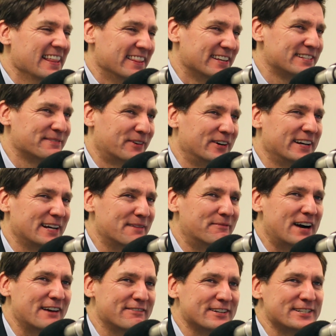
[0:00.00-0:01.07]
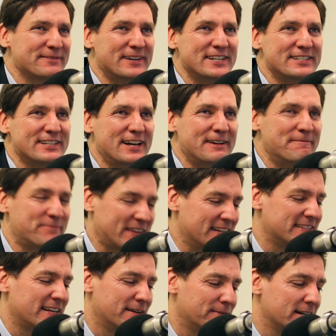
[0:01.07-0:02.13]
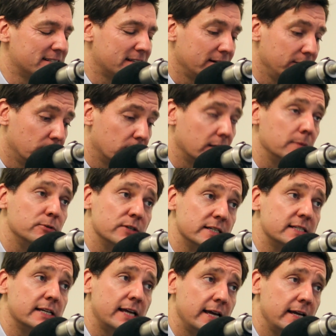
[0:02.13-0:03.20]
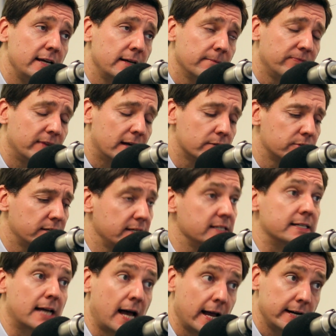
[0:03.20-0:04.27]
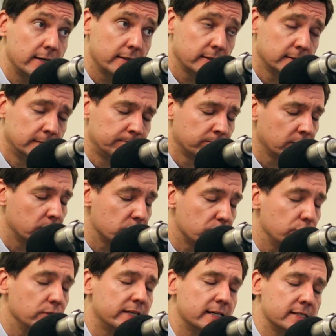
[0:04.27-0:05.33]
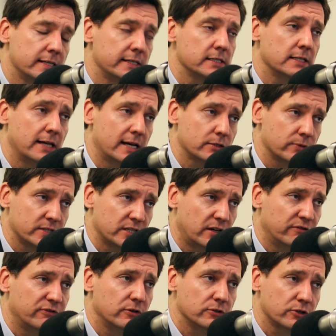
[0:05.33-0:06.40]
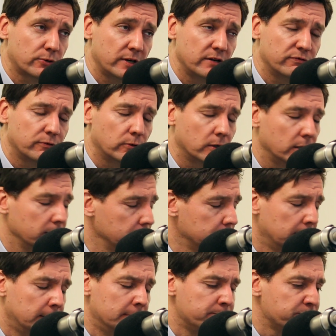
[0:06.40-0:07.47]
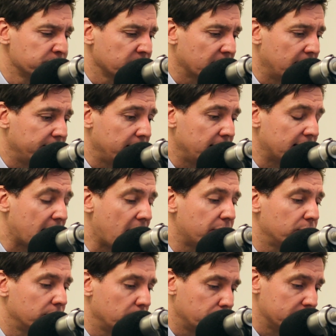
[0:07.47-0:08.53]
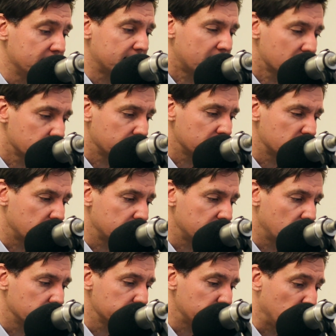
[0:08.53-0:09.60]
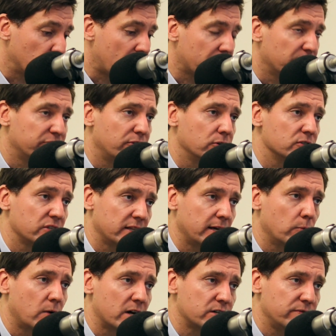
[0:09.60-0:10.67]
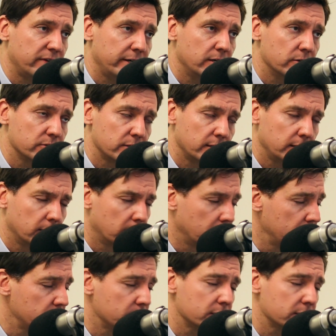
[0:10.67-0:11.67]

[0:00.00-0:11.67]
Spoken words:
This morning at breakfast, I said to my son, you know what I'm doing today, Ezra? He's 9. There's 2 kids in his class with cell phones, grade 4. And they gather at recess, my son tells me, around the phones and they watch videos in the yard.